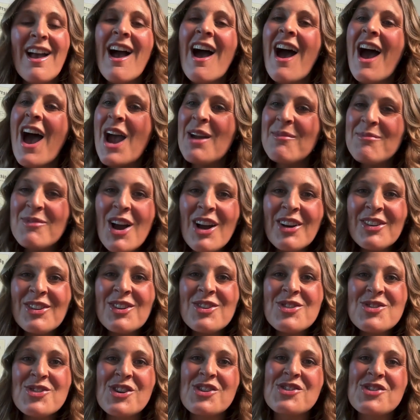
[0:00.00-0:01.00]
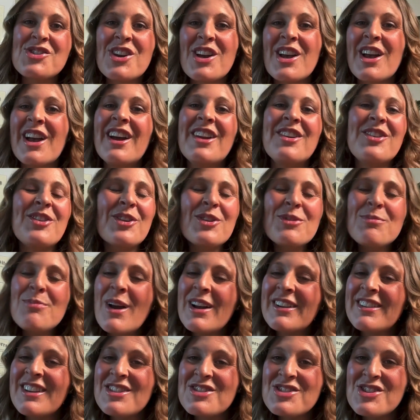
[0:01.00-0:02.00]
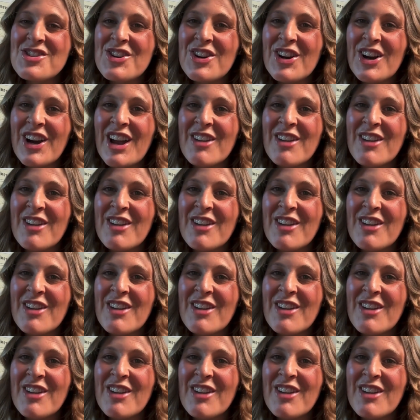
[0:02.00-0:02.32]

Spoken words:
I'm Dr. Trisha, a nurse practitioner